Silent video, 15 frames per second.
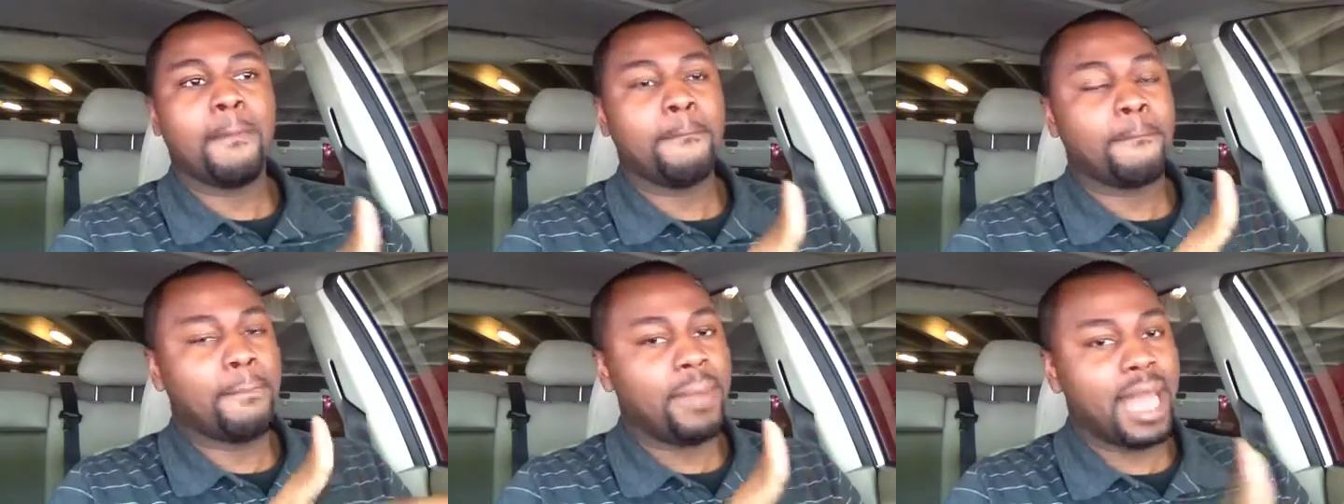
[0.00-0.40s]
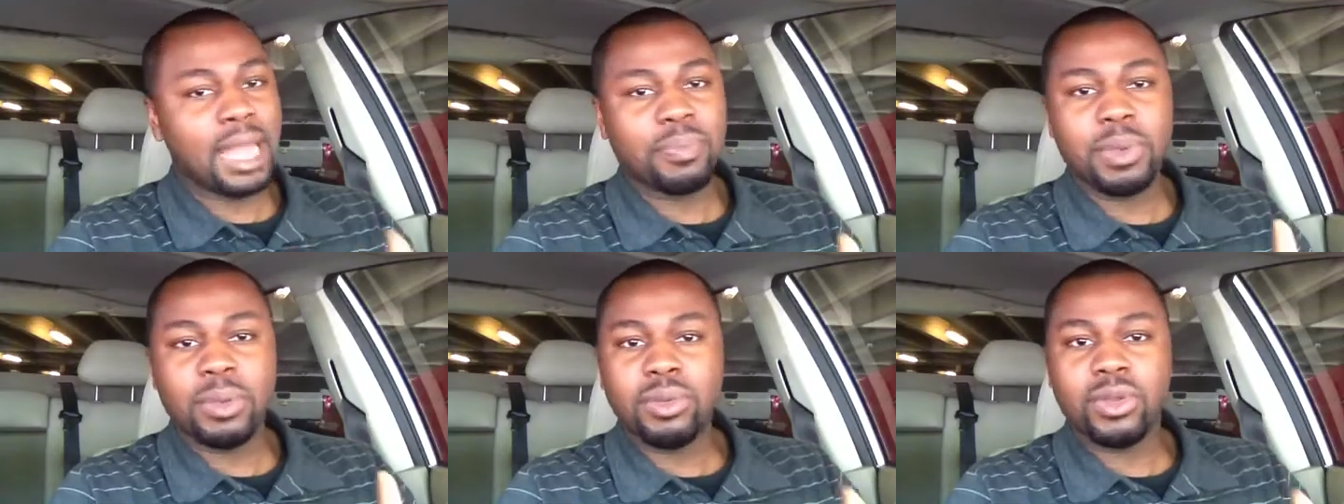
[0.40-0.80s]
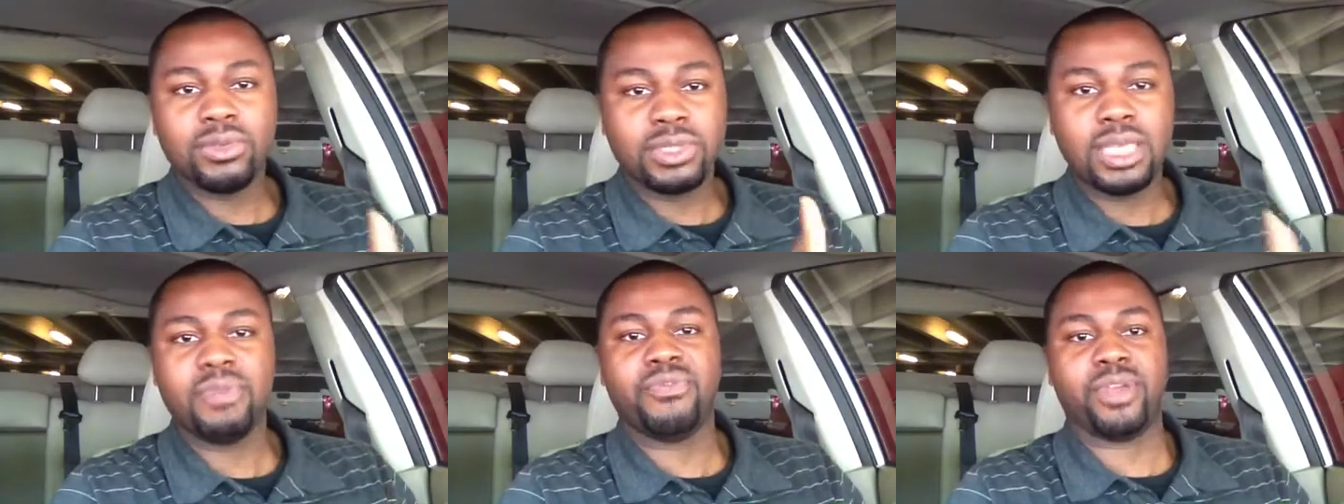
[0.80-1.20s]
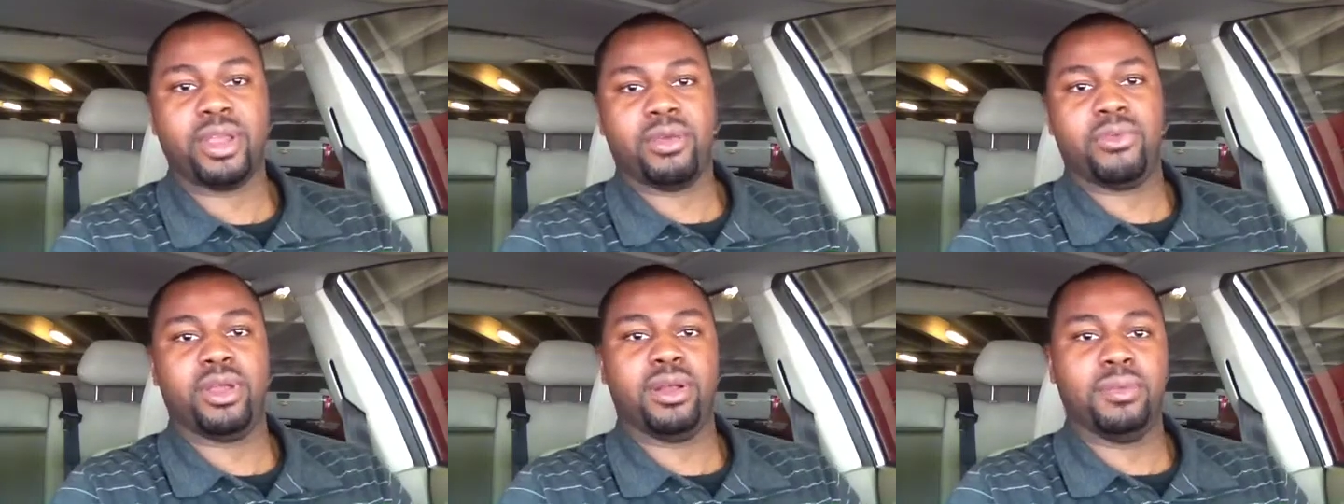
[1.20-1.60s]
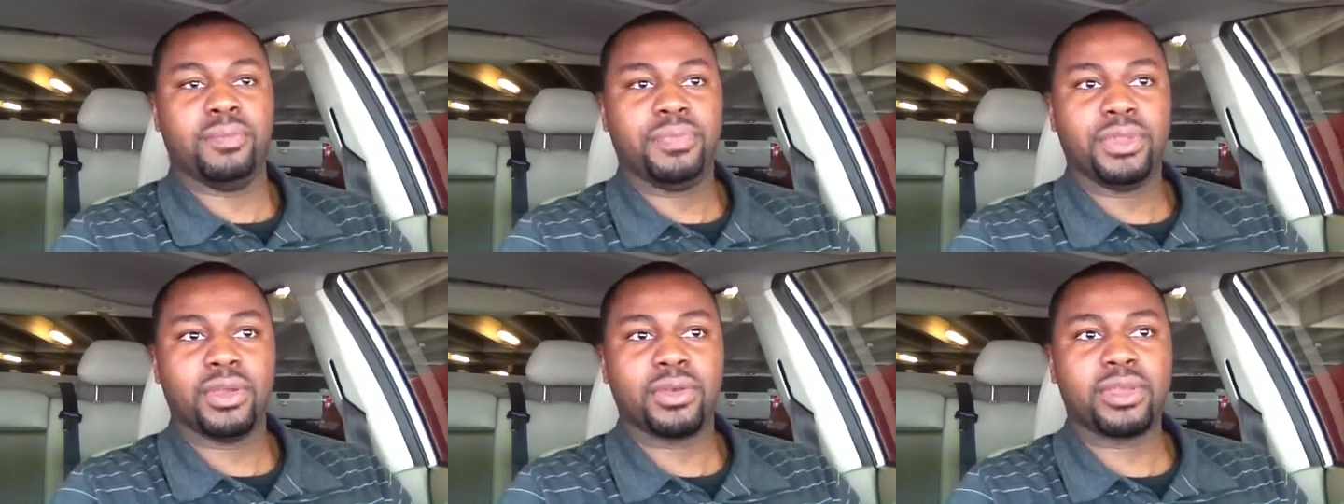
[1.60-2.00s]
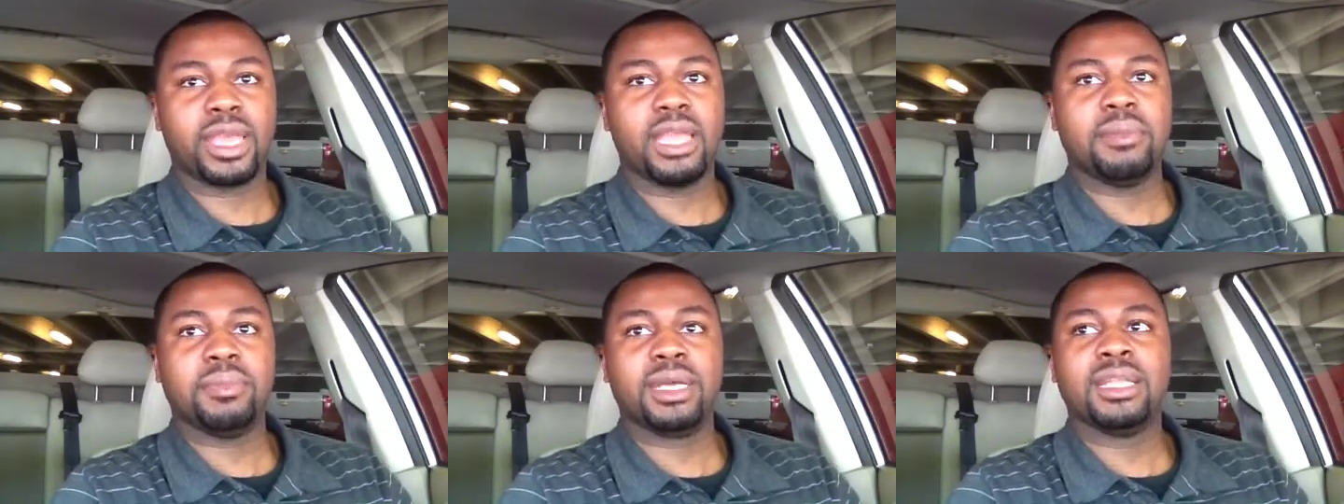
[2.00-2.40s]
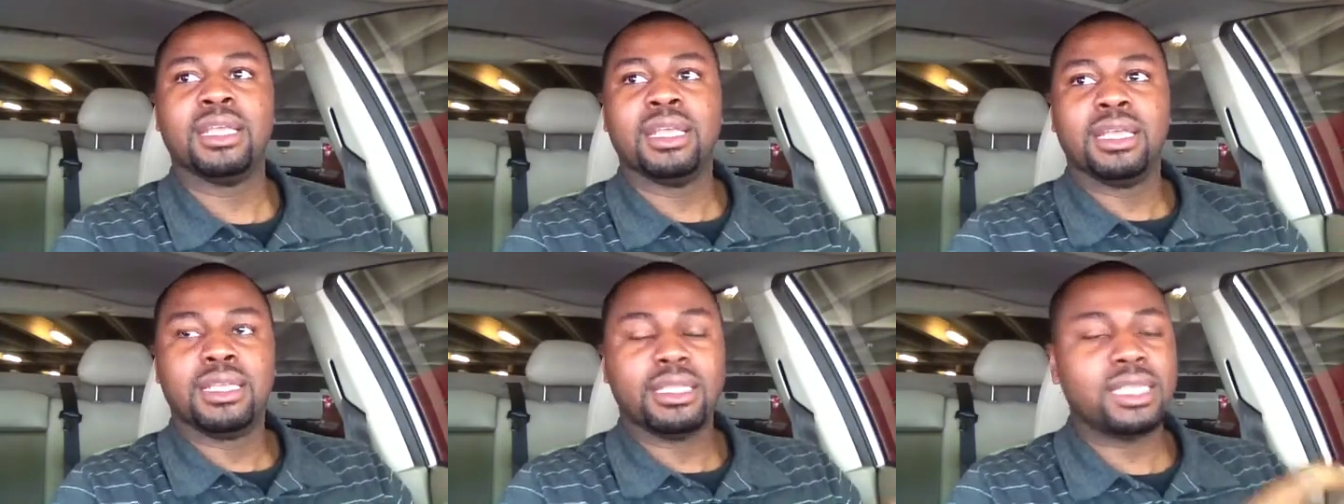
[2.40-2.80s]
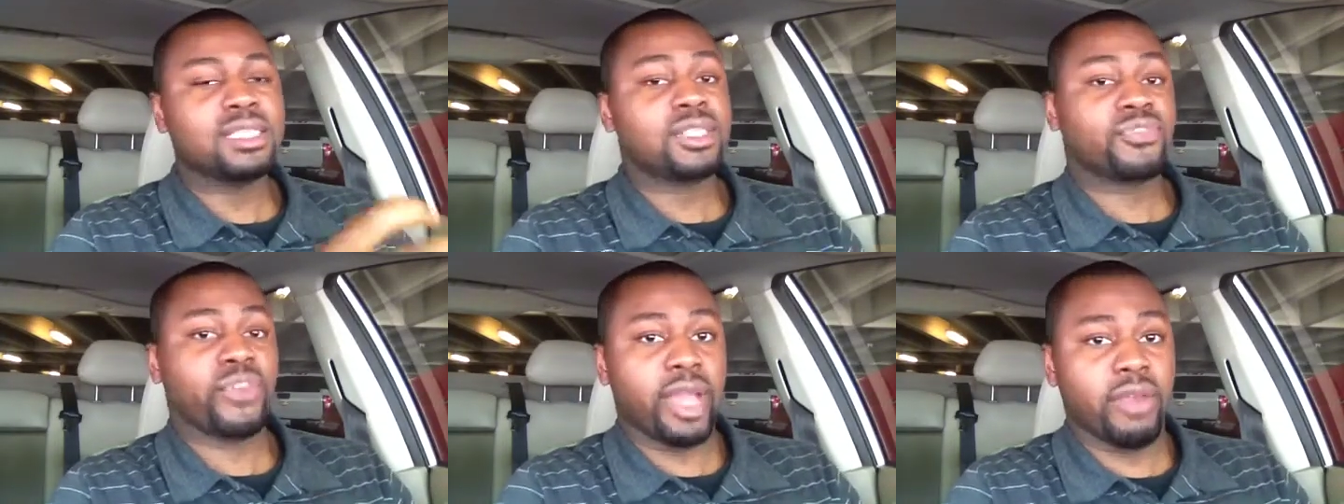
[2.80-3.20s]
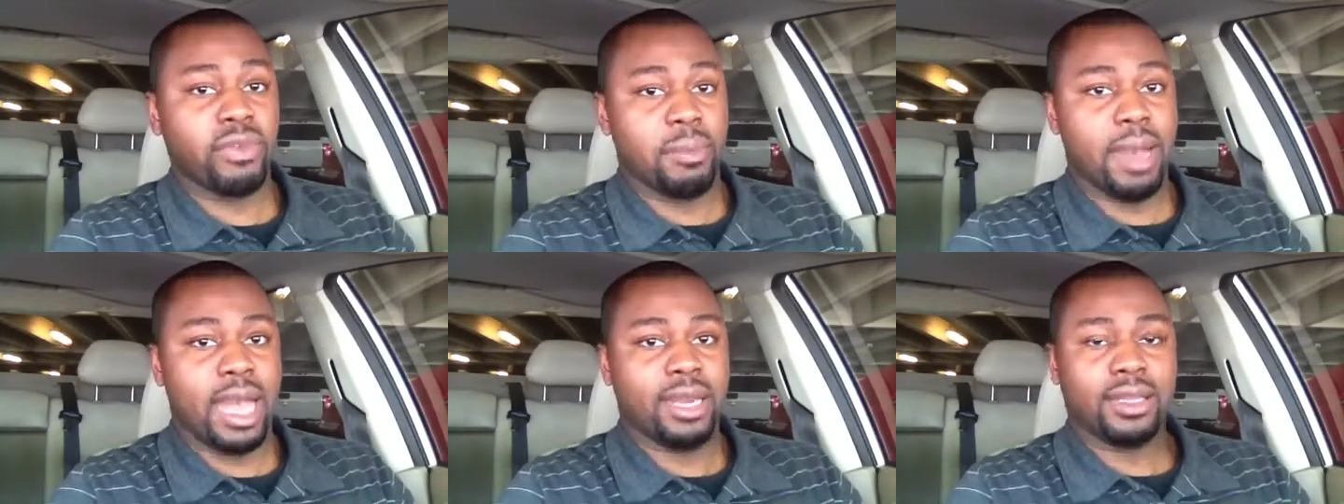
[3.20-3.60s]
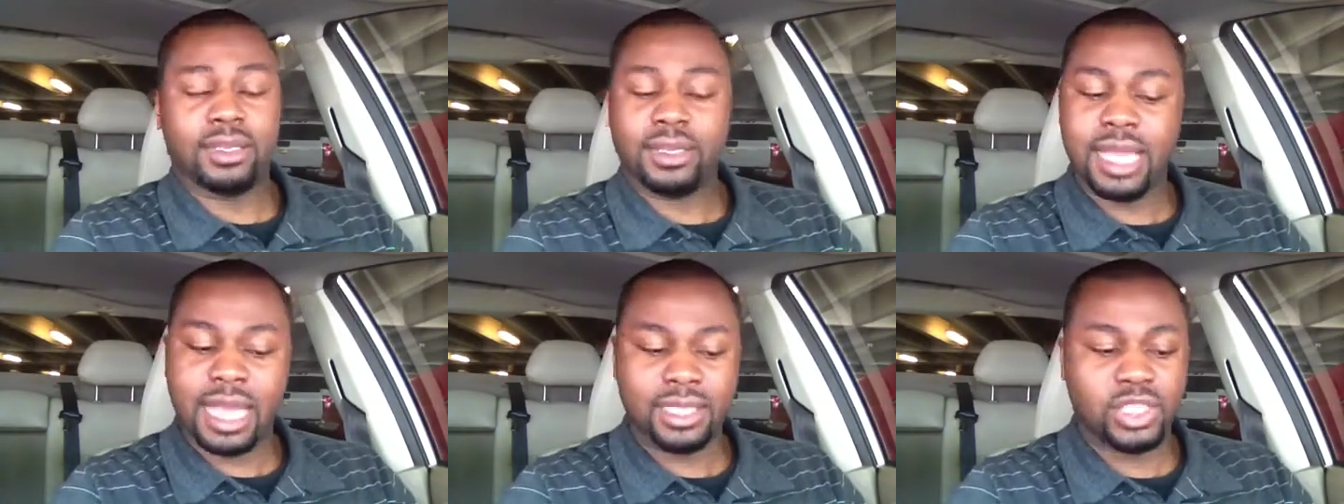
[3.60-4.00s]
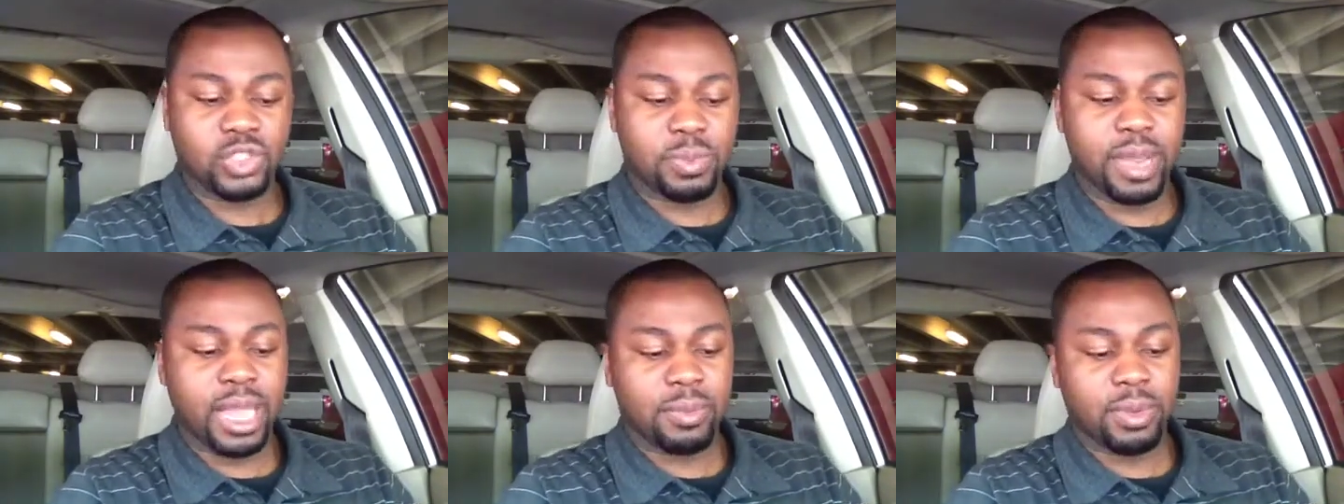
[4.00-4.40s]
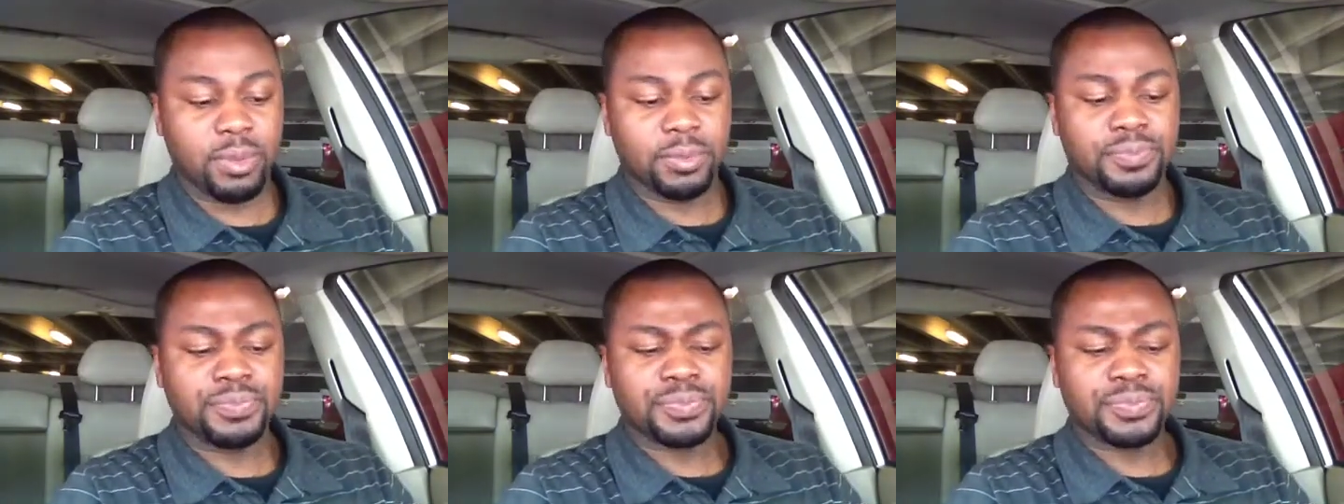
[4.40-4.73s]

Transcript: black people don't tip very well. Okay, but this is for everybody, not just black people.